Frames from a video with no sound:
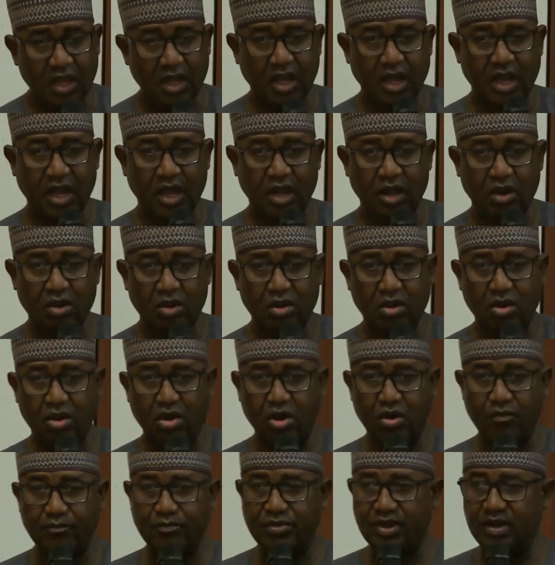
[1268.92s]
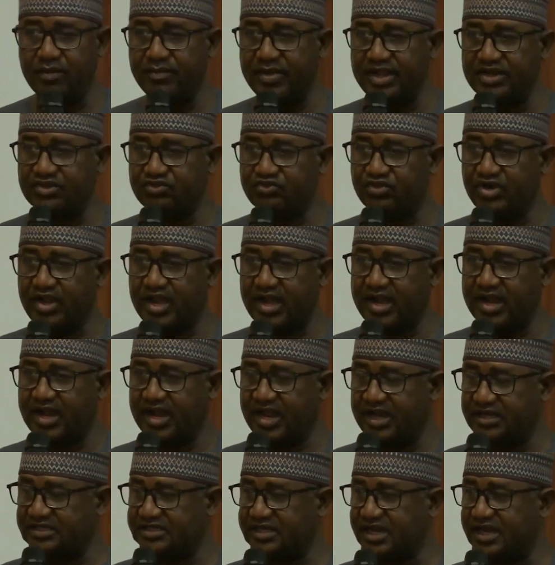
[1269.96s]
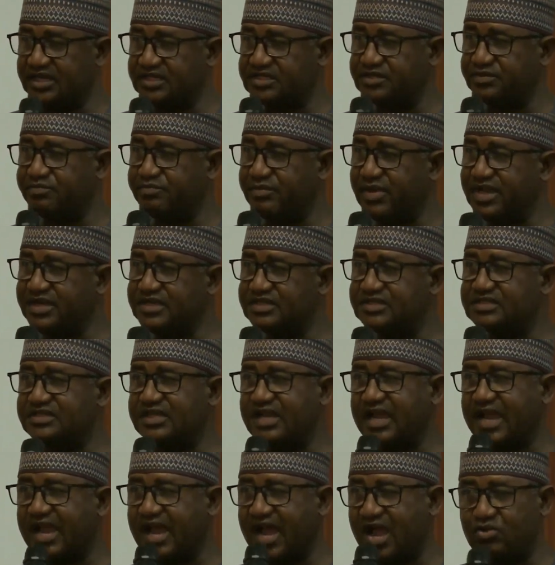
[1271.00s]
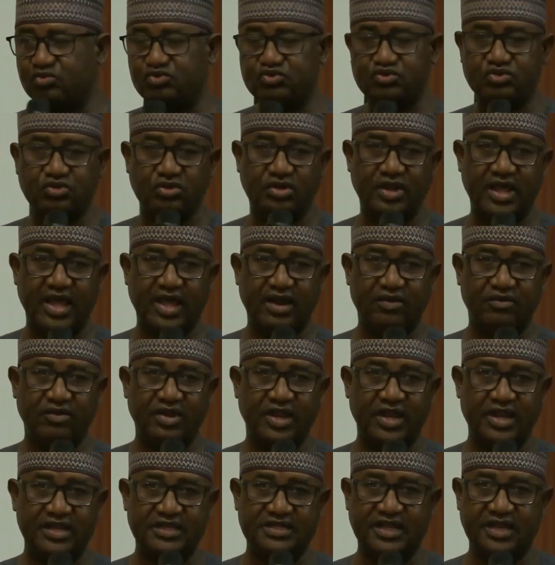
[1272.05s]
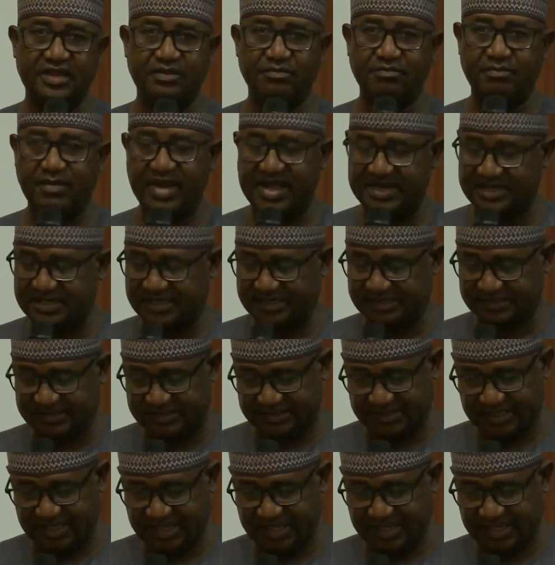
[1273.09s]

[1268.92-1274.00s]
Zoro. While delivering his speech, Mohamed Zoro said that the First Lady's personal